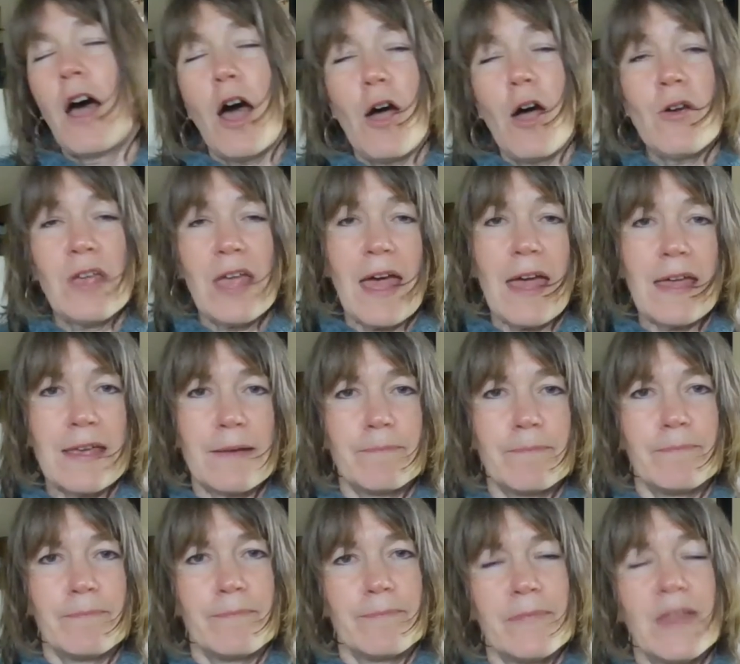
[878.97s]
Okay,
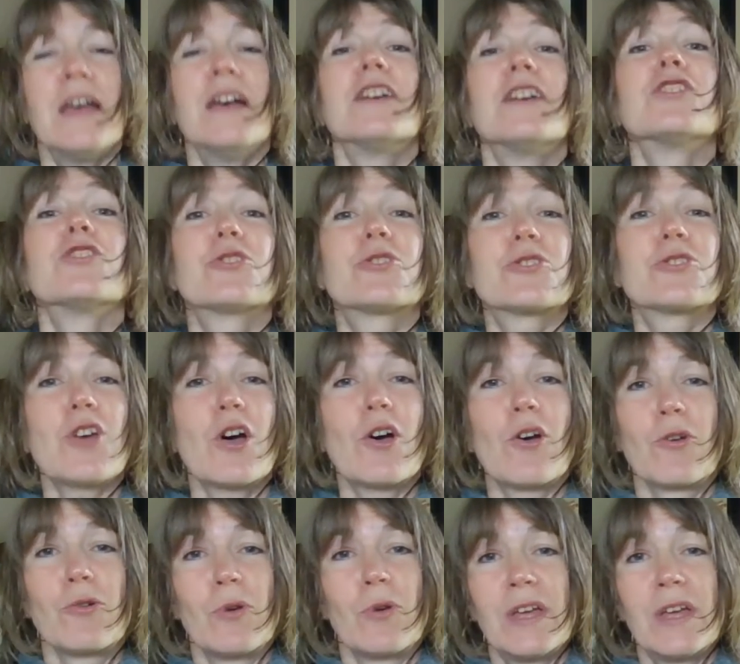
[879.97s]

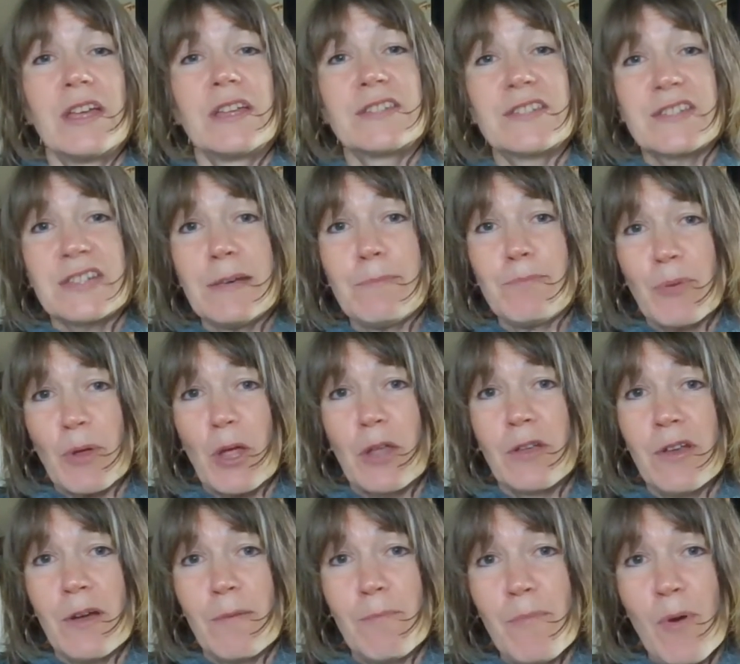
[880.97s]
so tip
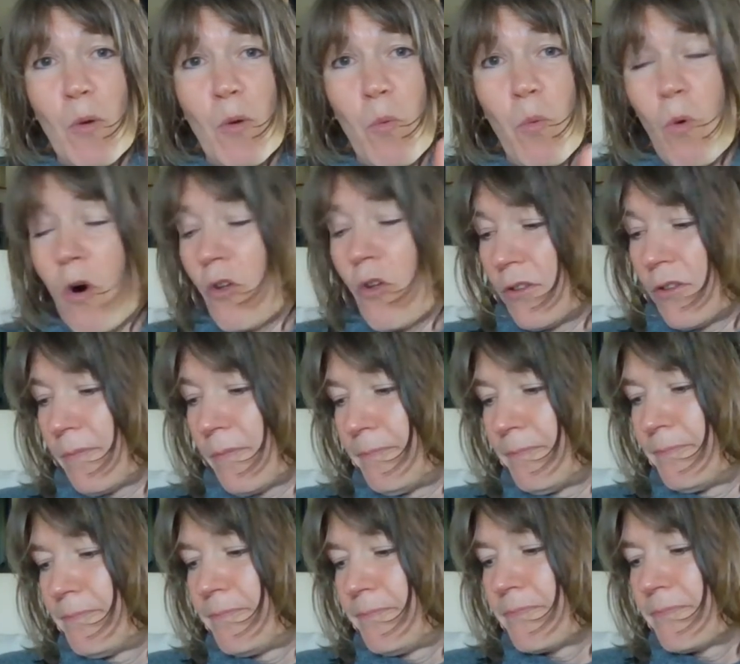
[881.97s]
number one,
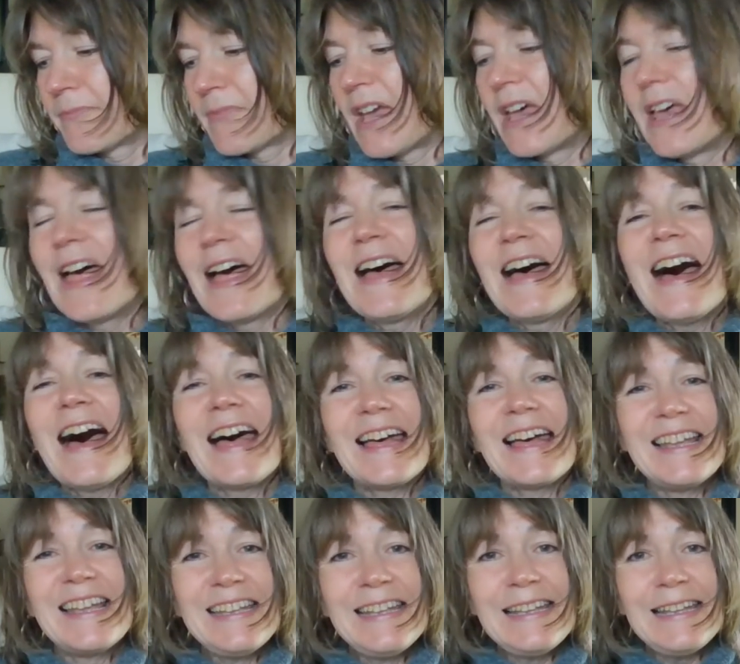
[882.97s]

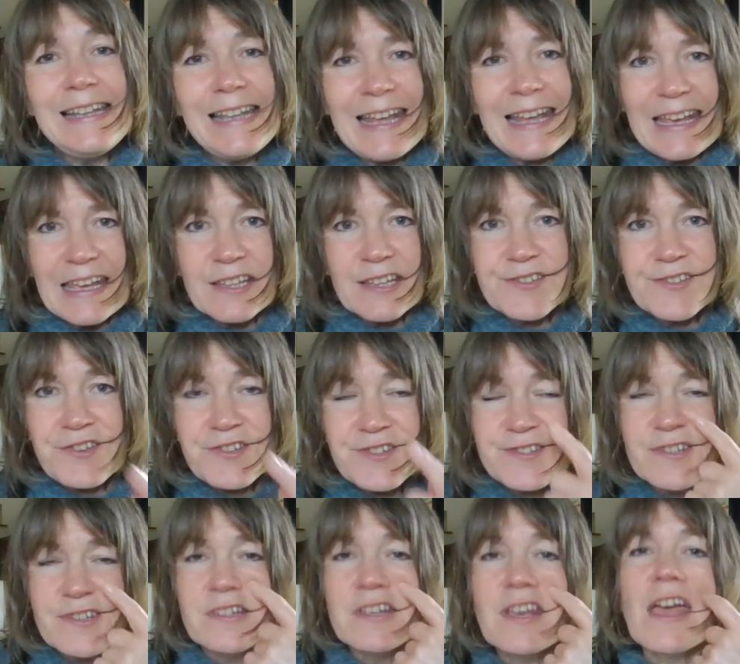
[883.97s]

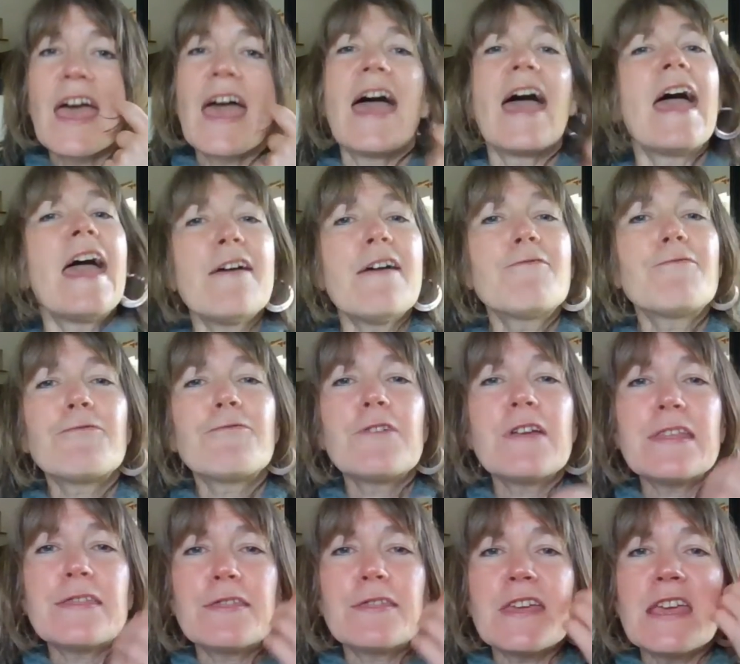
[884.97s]
list
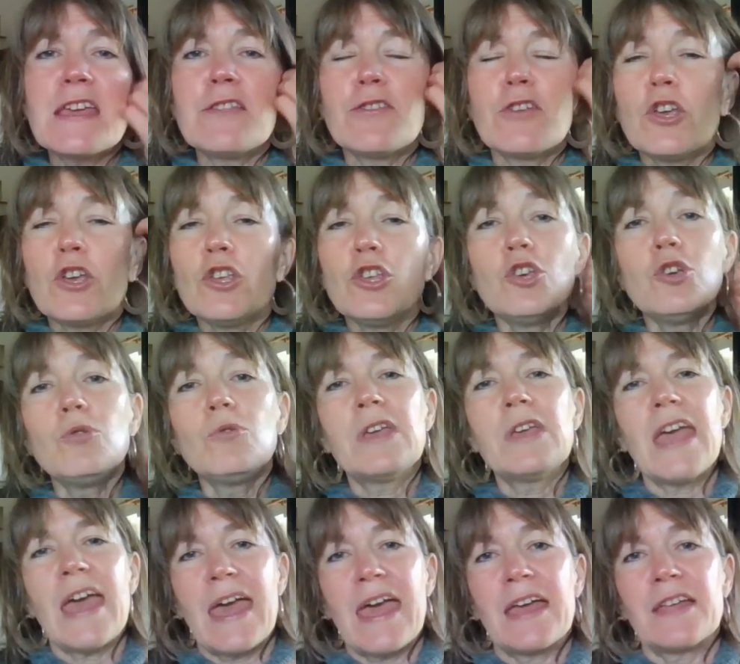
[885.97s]
everything that you
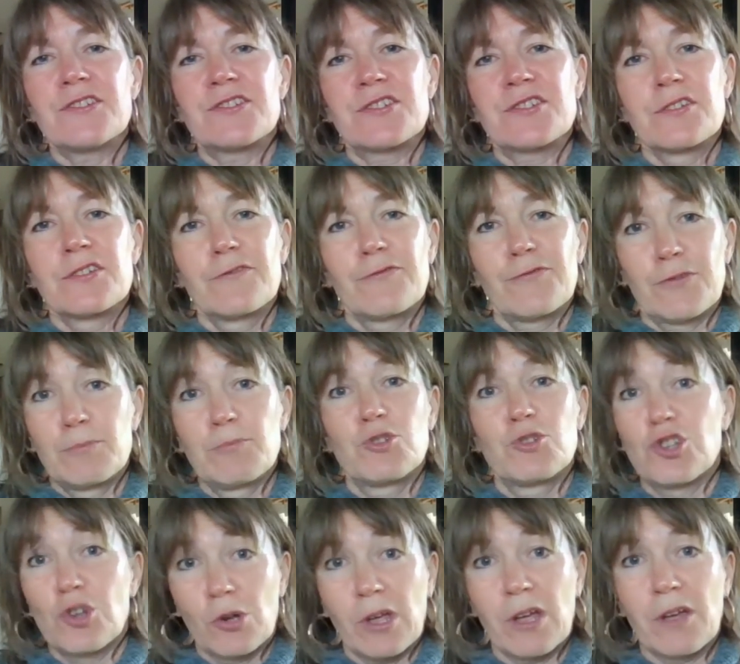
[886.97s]
get from
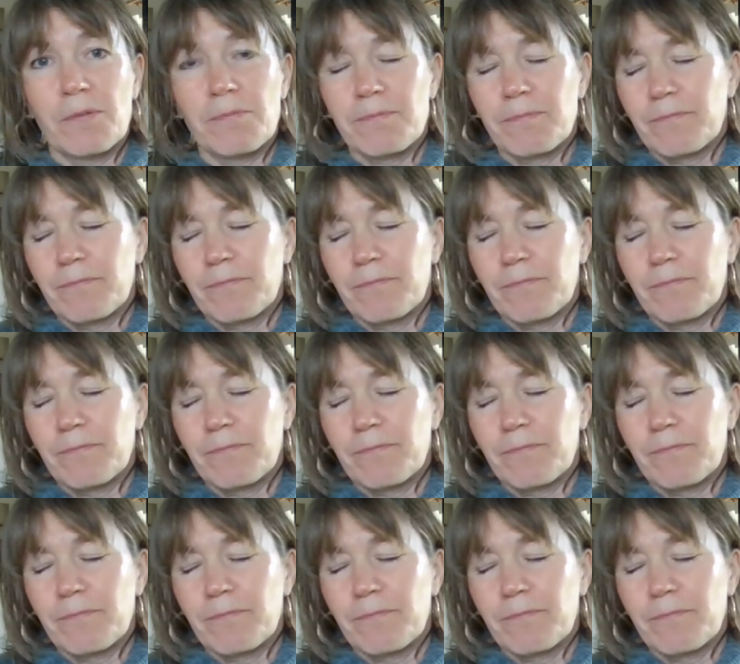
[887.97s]
sugar.